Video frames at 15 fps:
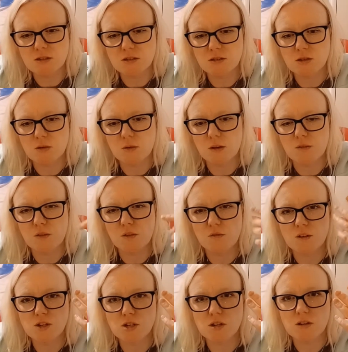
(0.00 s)
So if you
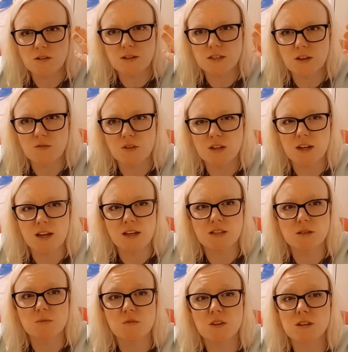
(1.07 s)
visualize every day
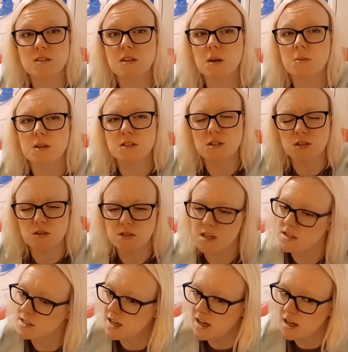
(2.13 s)
something's coming to you, so
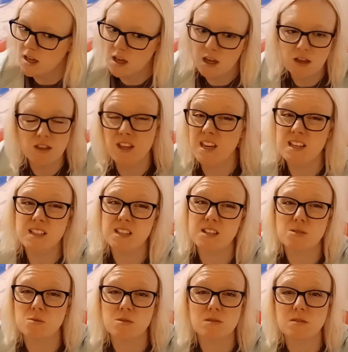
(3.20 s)
say the easiest
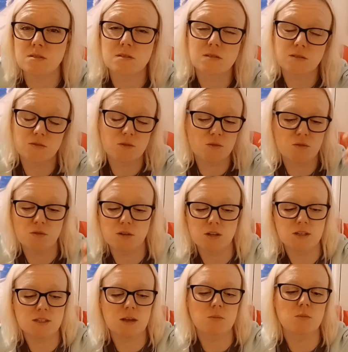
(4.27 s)
one for an
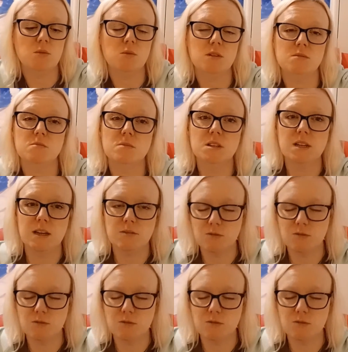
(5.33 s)
example is money,